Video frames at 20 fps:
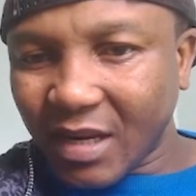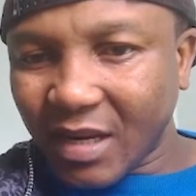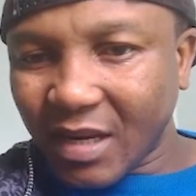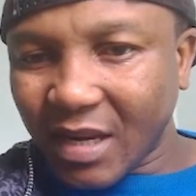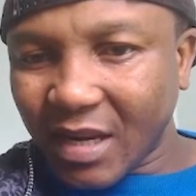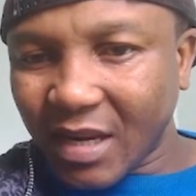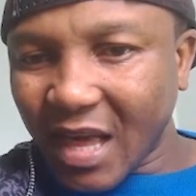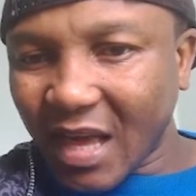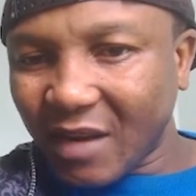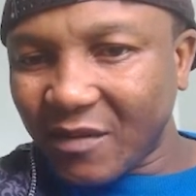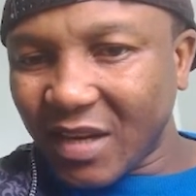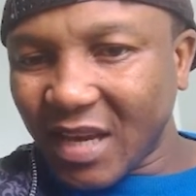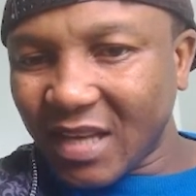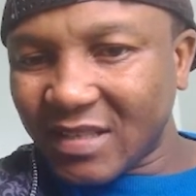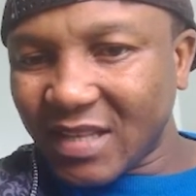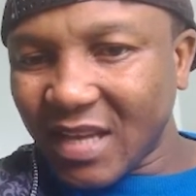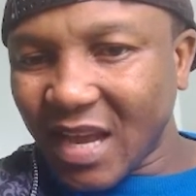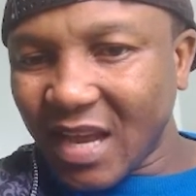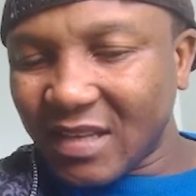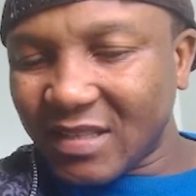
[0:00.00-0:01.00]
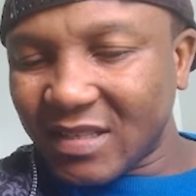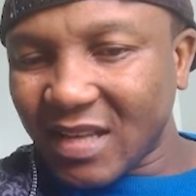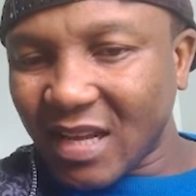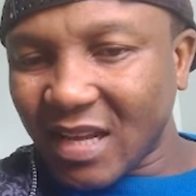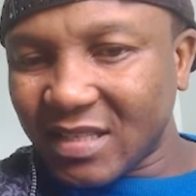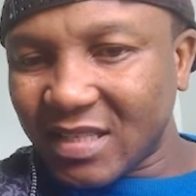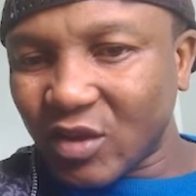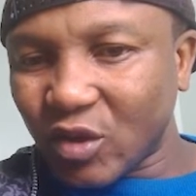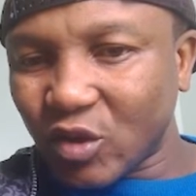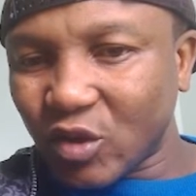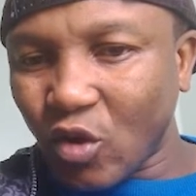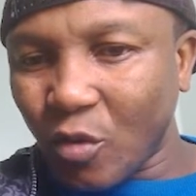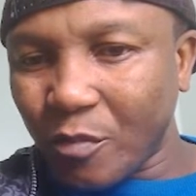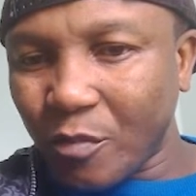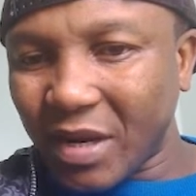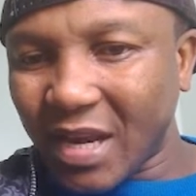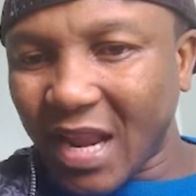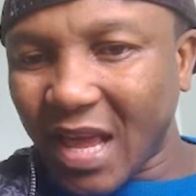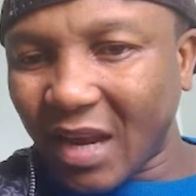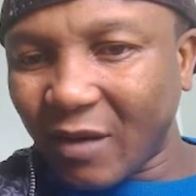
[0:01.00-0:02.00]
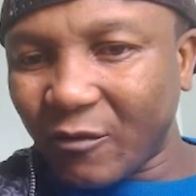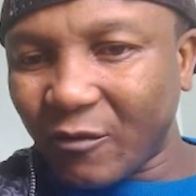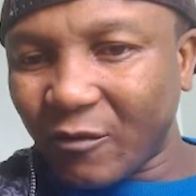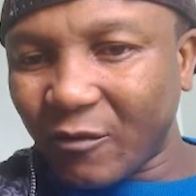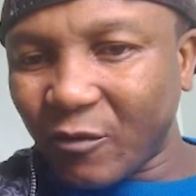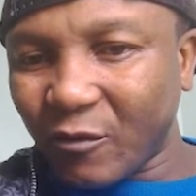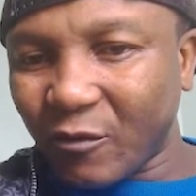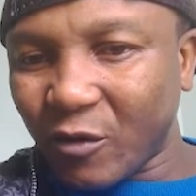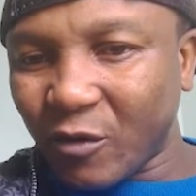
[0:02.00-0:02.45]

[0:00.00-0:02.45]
Negative 3a sine t. So it's going to be negative what?